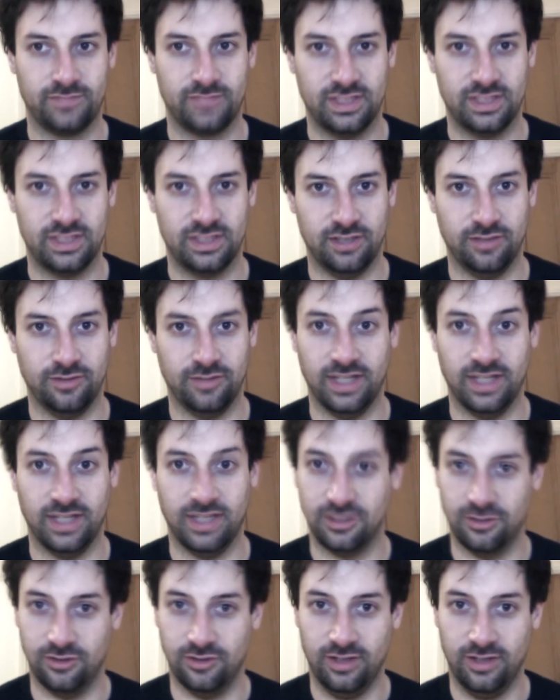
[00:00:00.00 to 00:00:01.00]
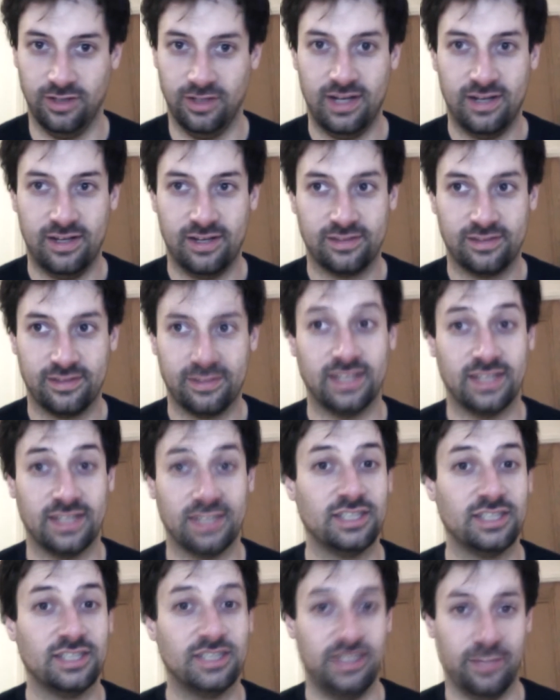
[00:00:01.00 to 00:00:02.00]
So that's good. That's
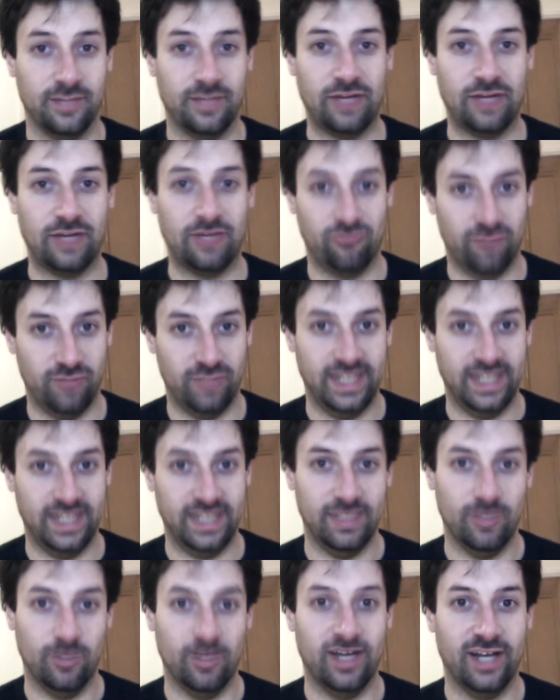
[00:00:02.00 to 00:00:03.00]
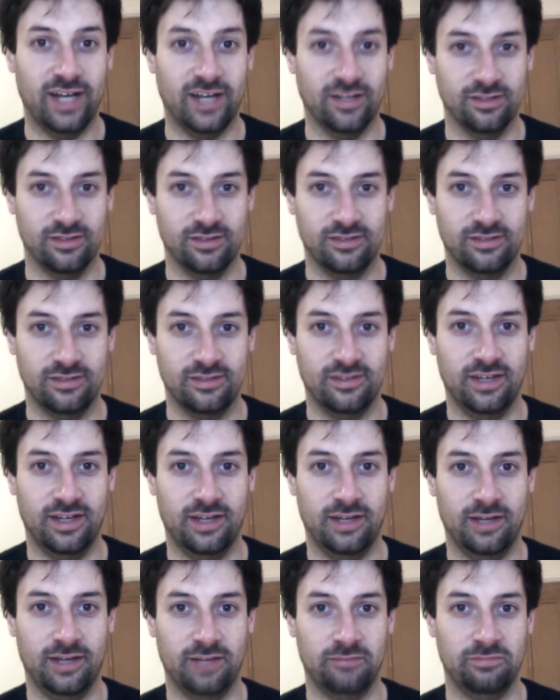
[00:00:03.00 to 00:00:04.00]
actually come out really well,
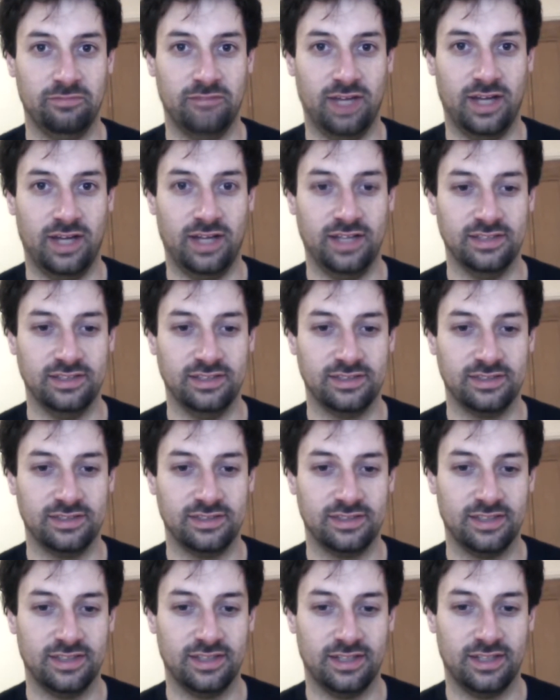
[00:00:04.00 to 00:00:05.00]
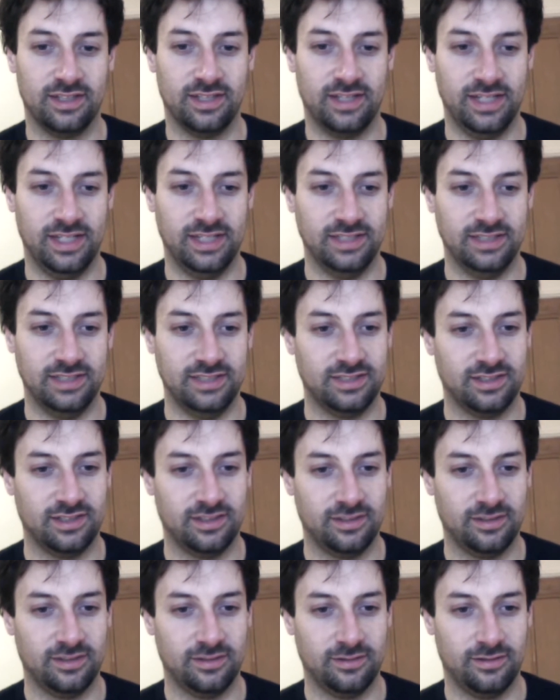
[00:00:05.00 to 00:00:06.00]
and he's
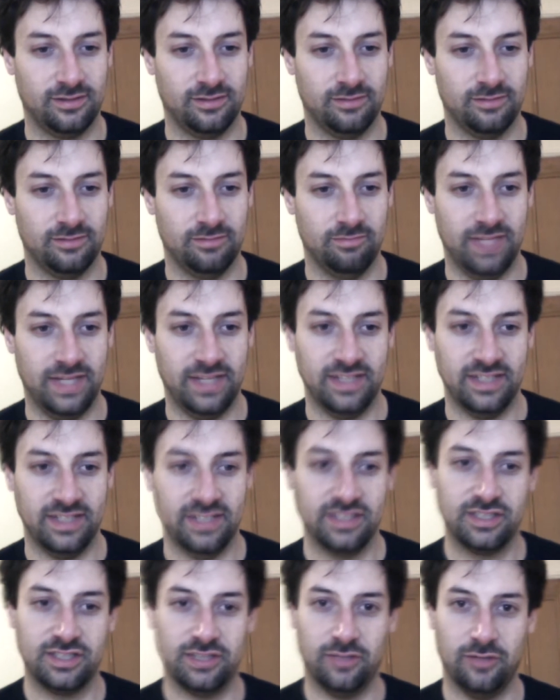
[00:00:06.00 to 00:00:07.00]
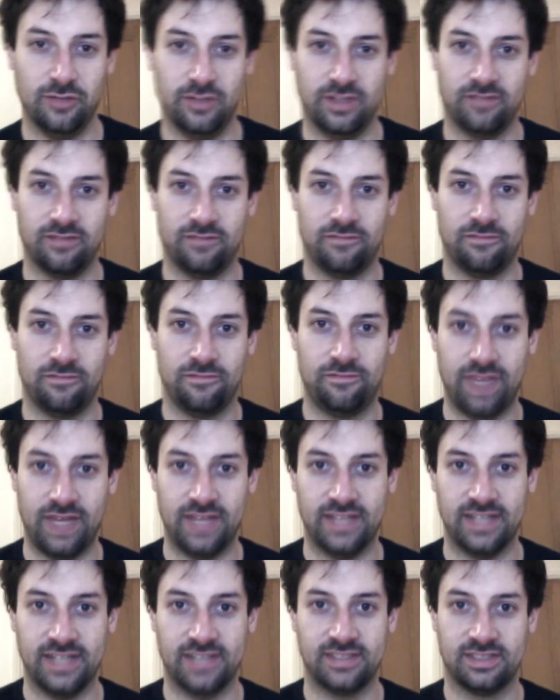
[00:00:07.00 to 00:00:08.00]
made it so it
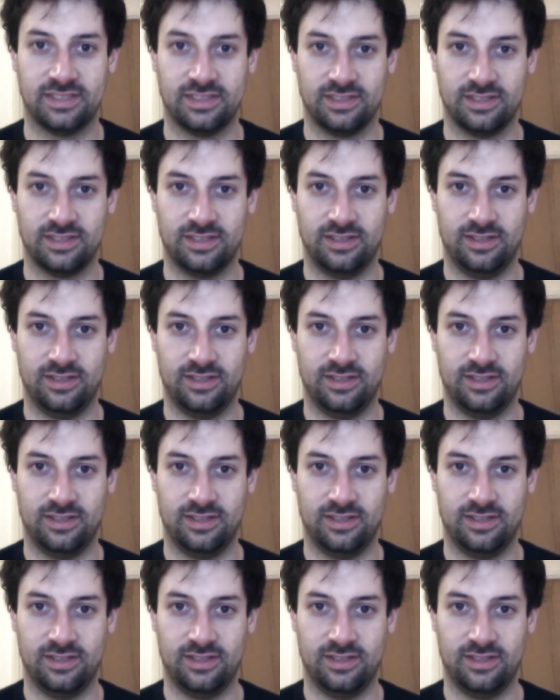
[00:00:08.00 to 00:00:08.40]
fits